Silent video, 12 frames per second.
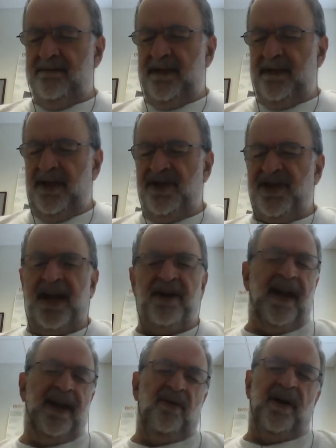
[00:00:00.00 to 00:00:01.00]
You
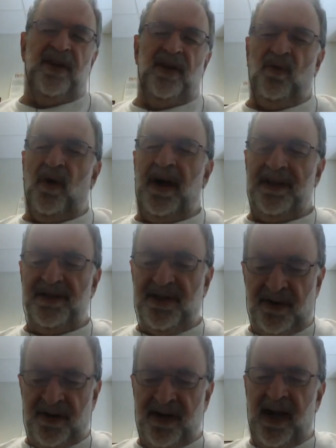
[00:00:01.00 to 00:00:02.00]
generate it whether you want to
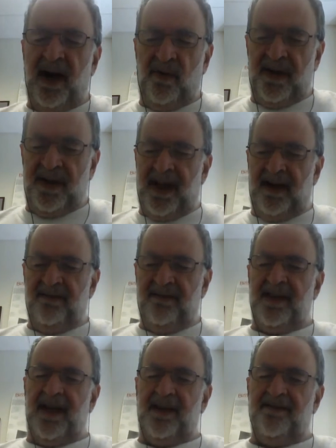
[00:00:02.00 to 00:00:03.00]
or not when you have a
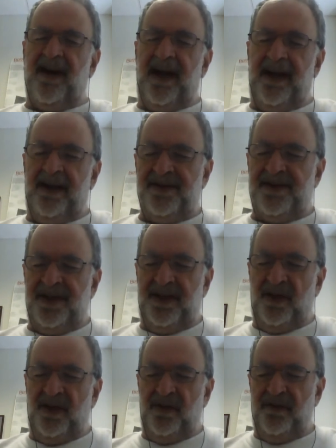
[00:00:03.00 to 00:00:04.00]
lot of high energy
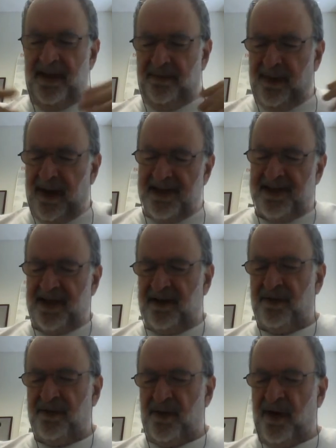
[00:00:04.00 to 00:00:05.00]
UV passing
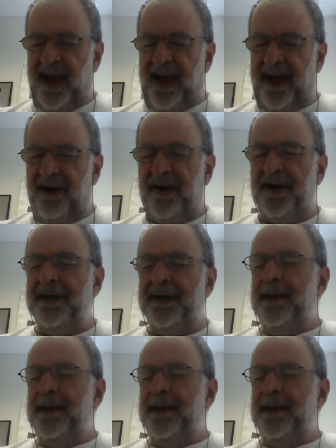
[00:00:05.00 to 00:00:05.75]
through air.